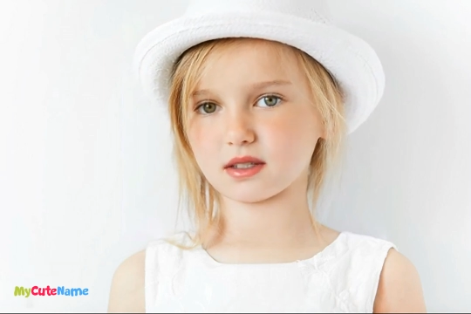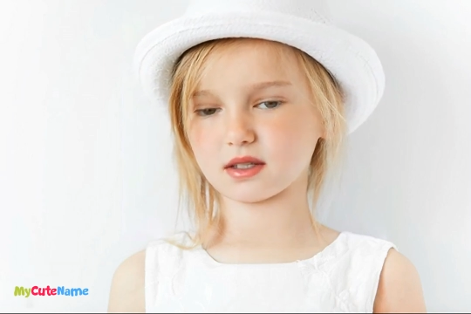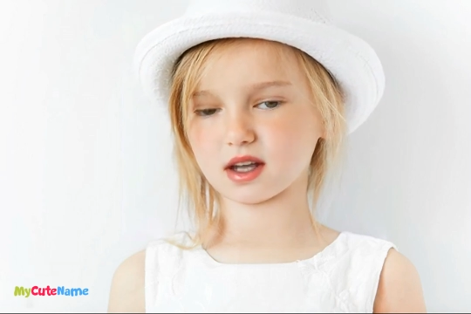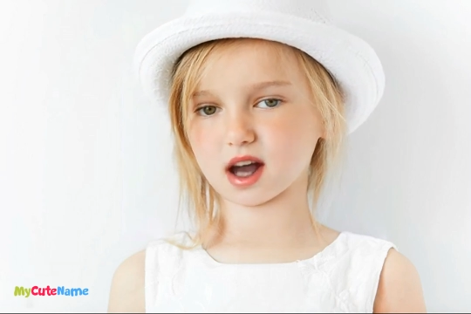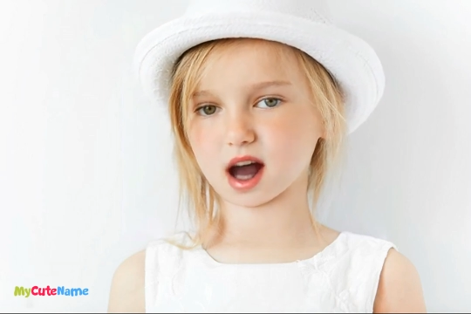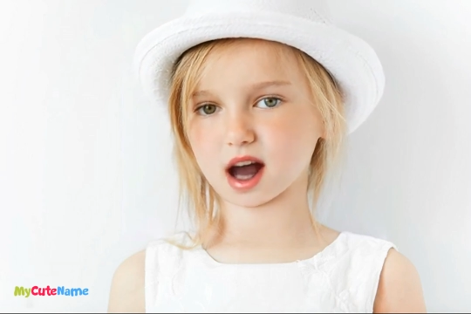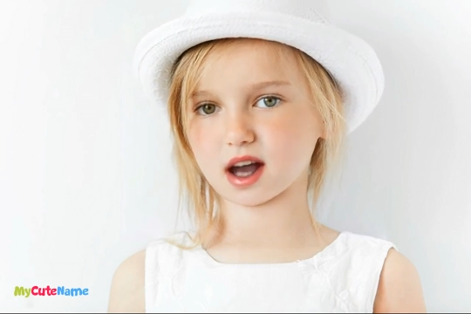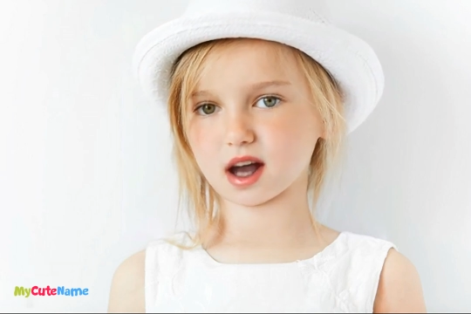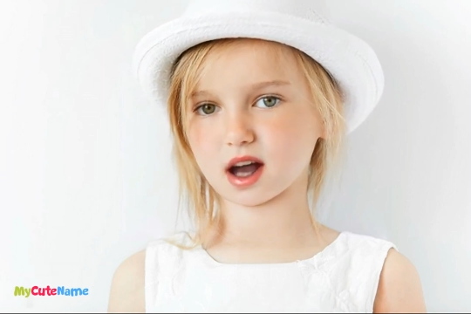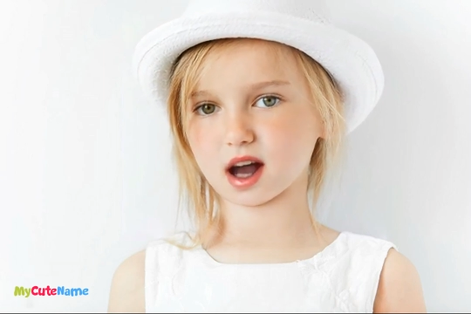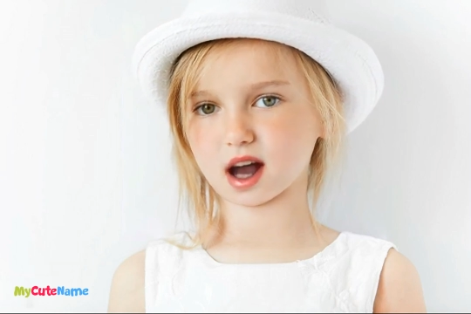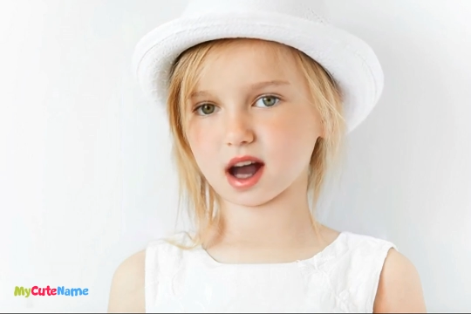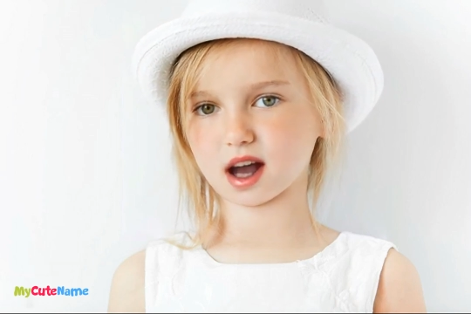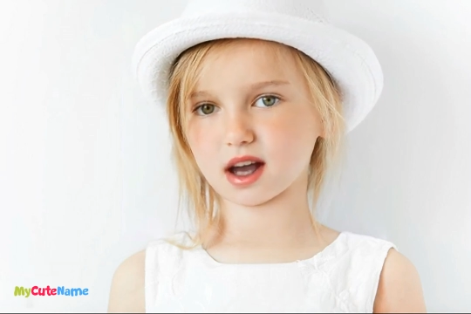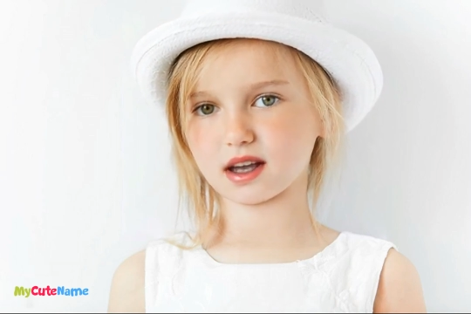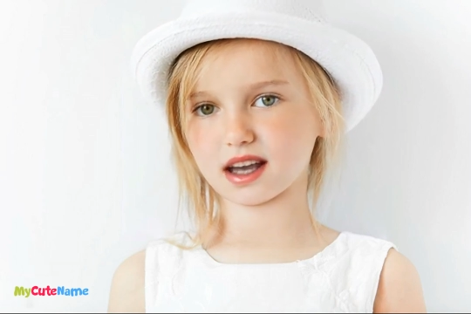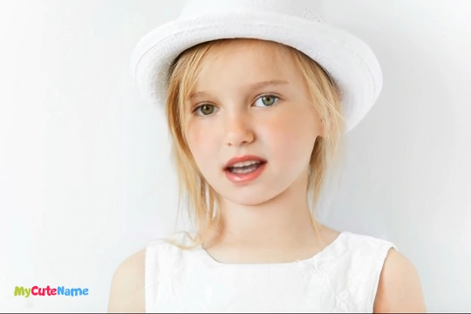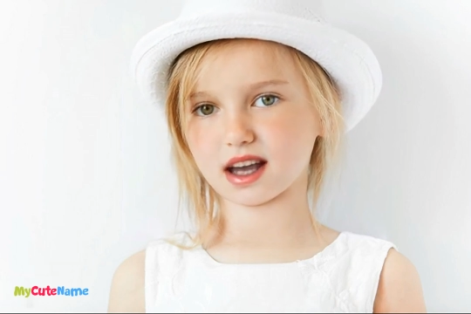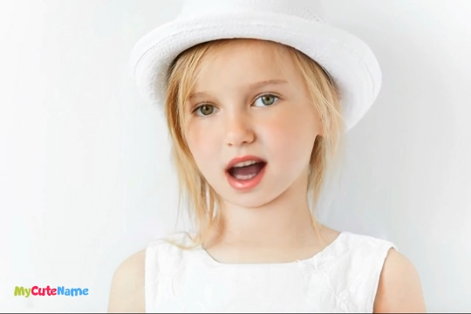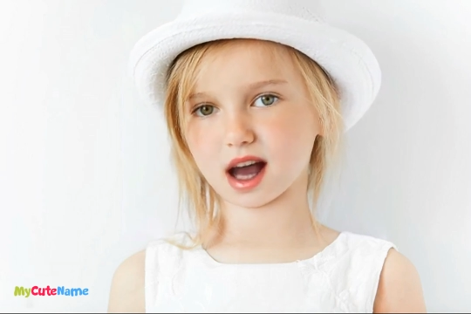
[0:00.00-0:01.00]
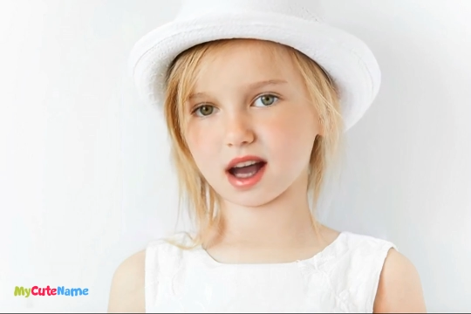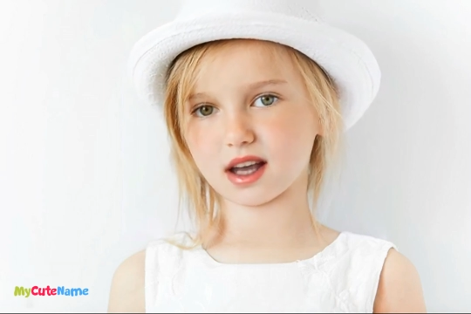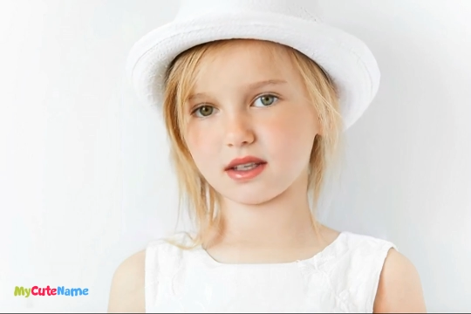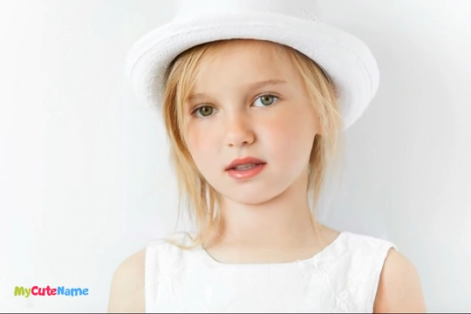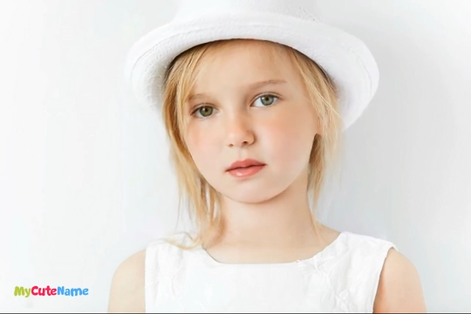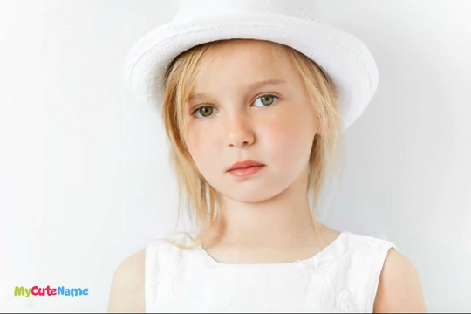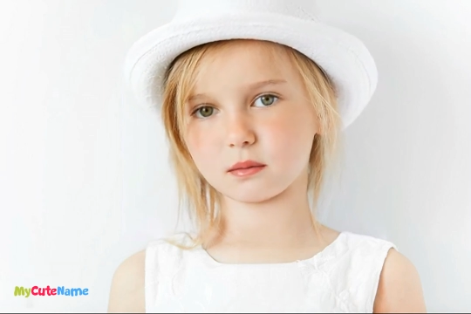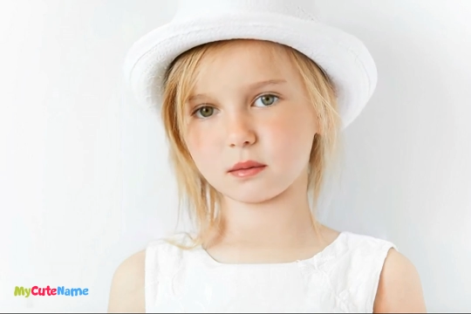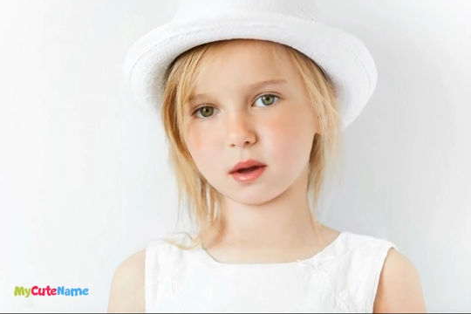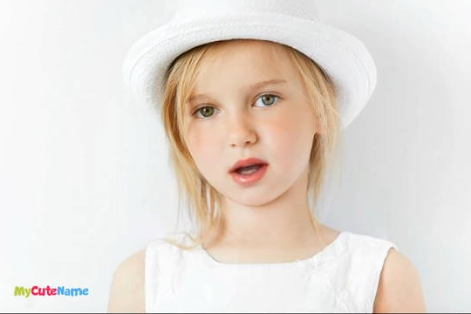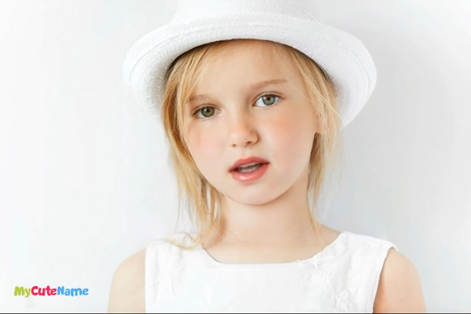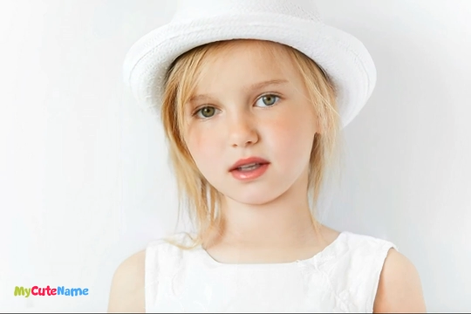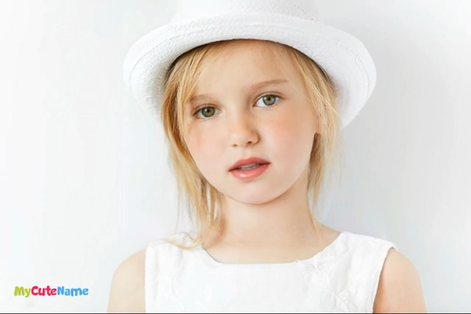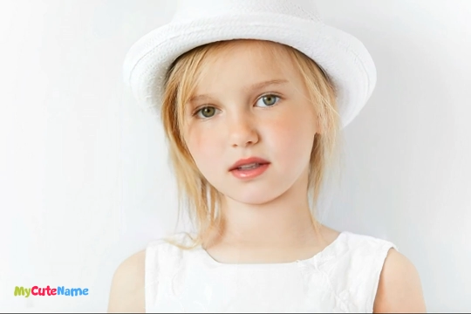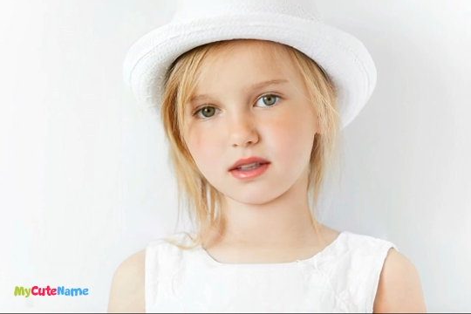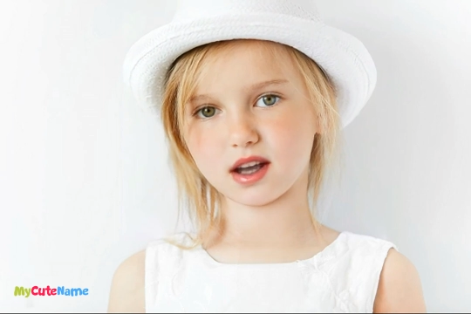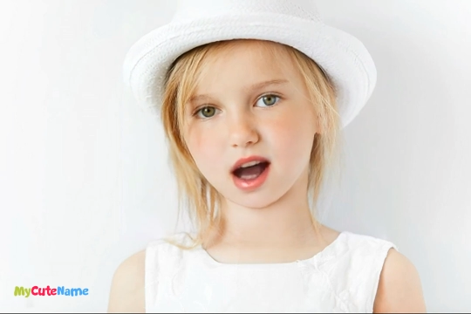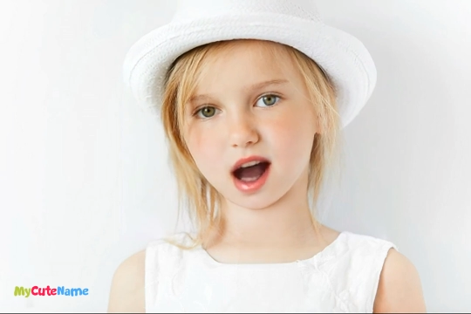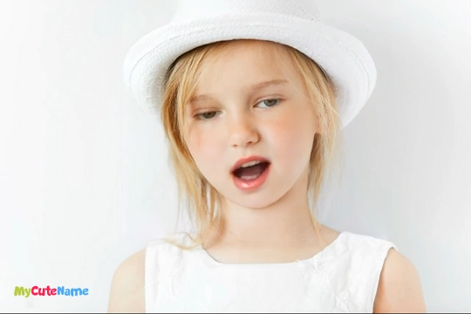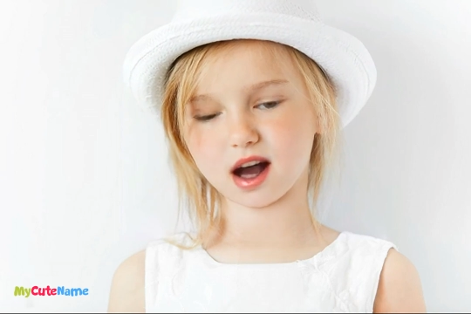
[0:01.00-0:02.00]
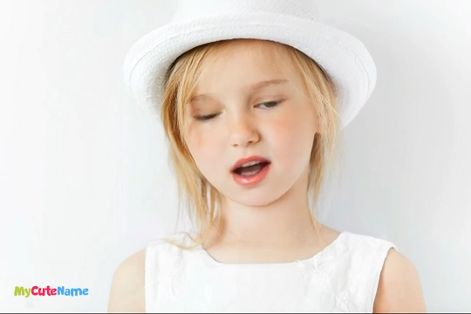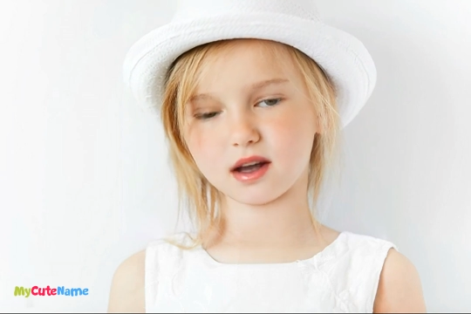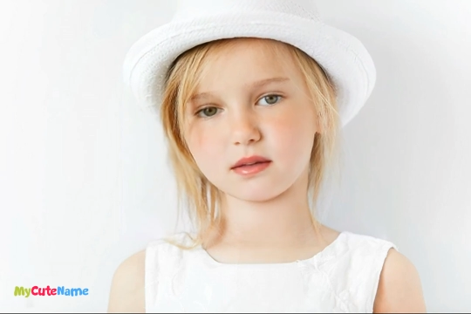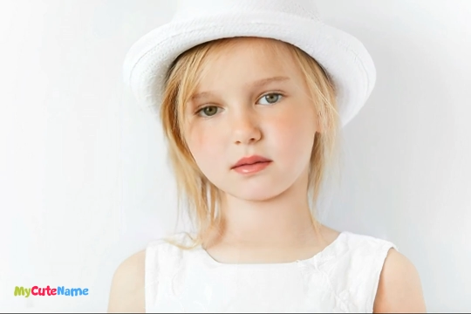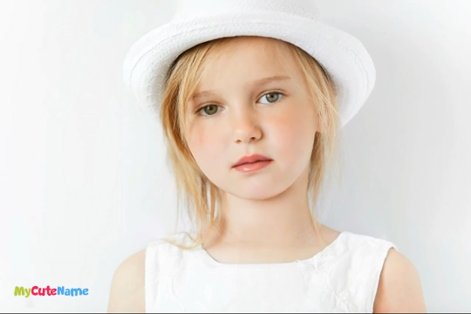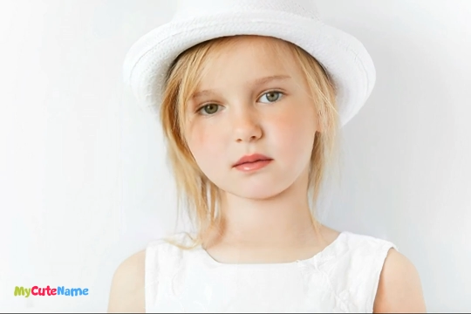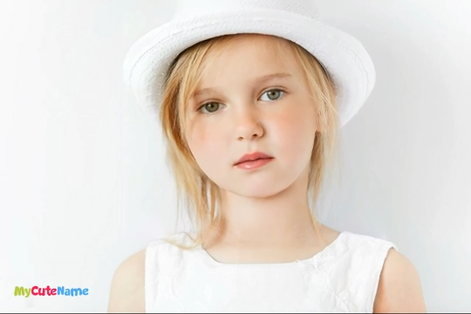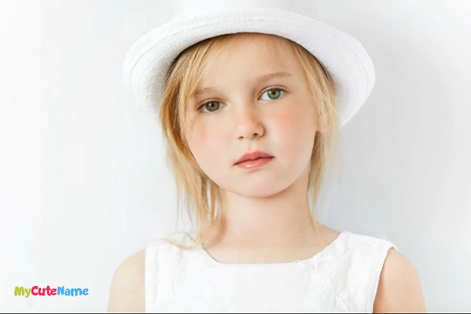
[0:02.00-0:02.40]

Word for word: Sky High and Big Sky.